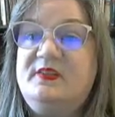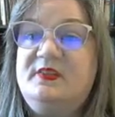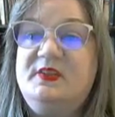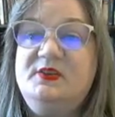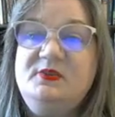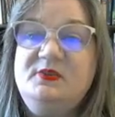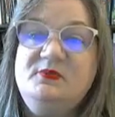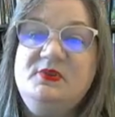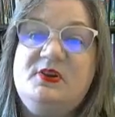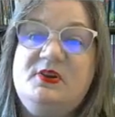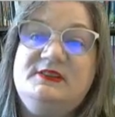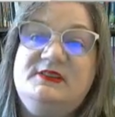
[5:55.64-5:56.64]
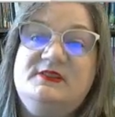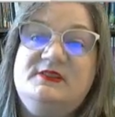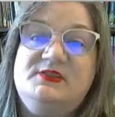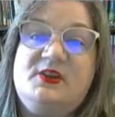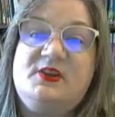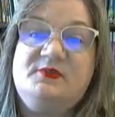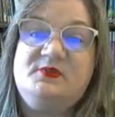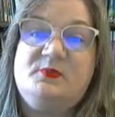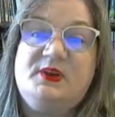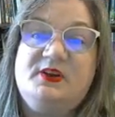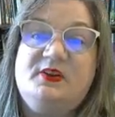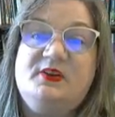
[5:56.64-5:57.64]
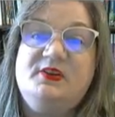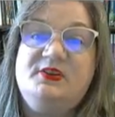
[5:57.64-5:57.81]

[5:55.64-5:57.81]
The Newton Alta software